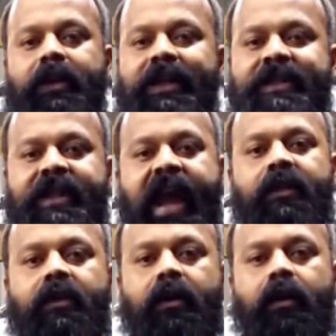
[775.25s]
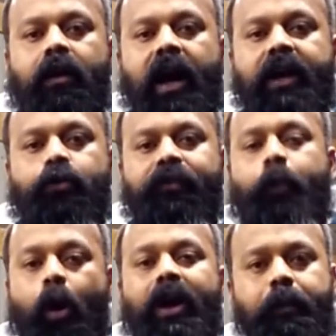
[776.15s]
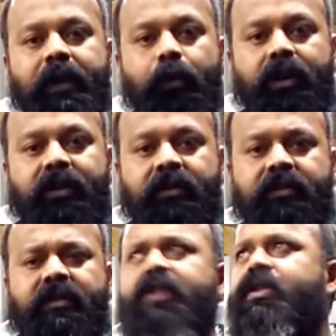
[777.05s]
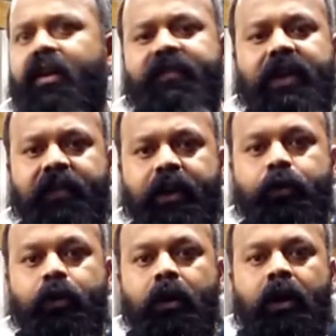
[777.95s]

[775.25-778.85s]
let's thank the guys who provided me with this such a lovely venue,